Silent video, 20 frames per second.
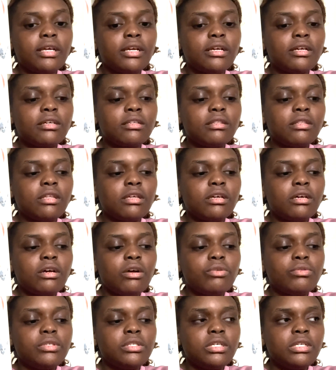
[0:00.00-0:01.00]
Like
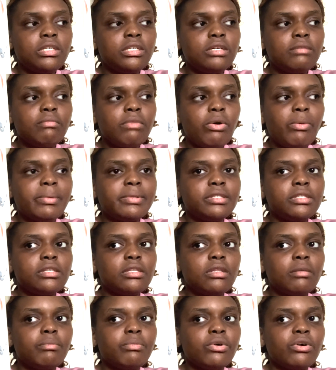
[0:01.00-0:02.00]
the OCD
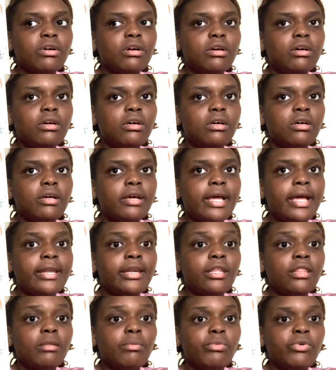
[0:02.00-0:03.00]
moments in the book
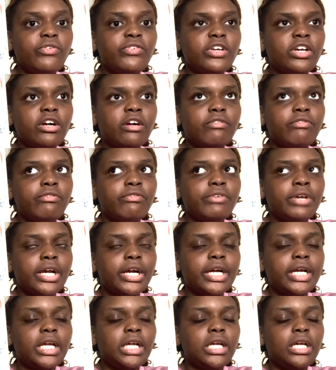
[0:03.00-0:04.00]
and in the movie are
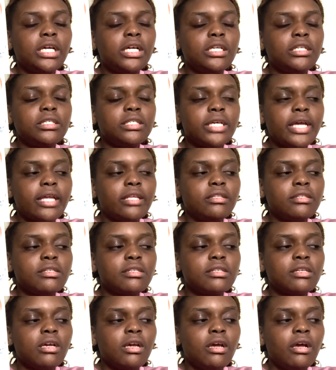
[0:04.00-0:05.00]
very
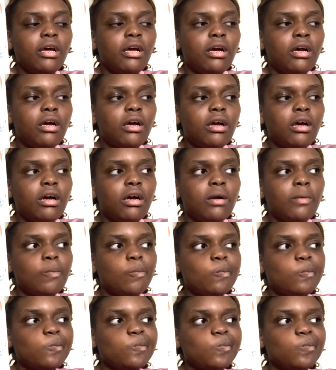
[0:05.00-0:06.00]
intense,
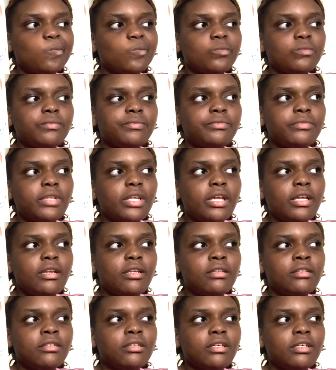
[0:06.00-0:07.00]
um,
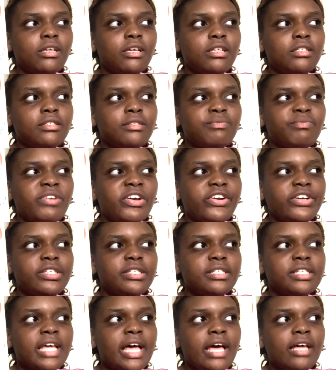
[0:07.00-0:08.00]
and it's
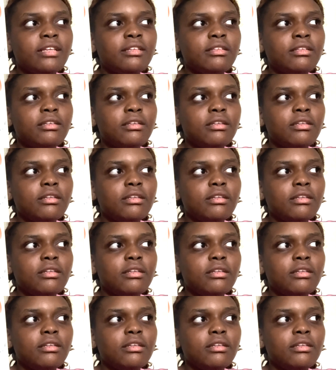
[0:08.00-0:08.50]
very sad